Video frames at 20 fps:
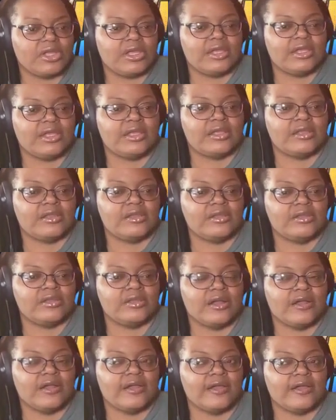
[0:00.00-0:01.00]

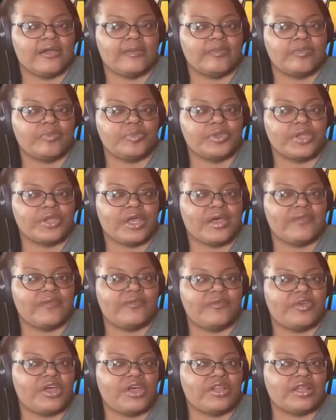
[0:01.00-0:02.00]
And I
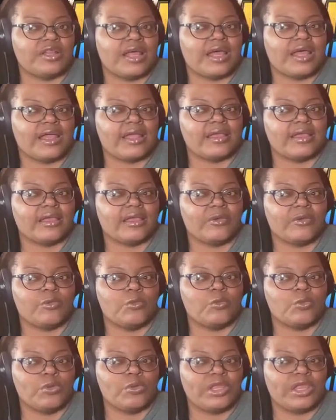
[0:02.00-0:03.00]
felt like
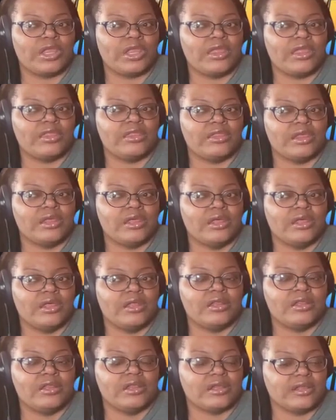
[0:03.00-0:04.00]
when
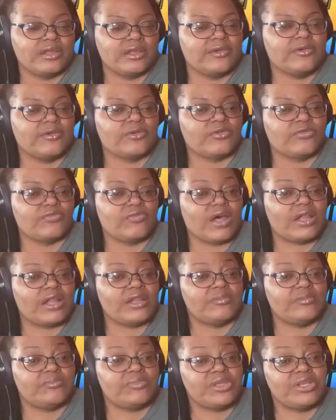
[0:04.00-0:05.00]
the Lakers
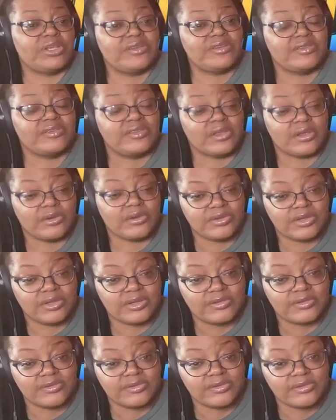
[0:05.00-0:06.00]
finally beat the
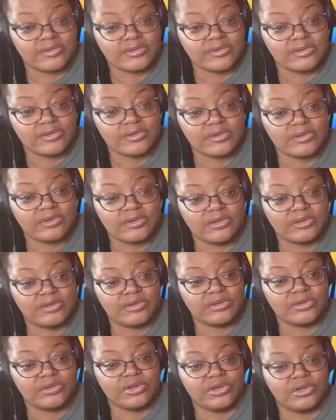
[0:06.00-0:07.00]
Celtics,
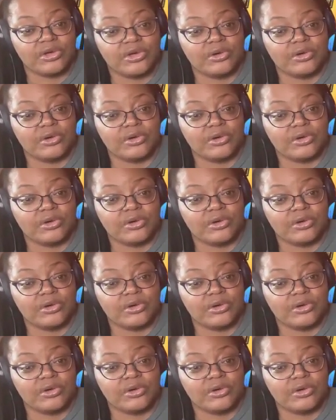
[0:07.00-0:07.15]
it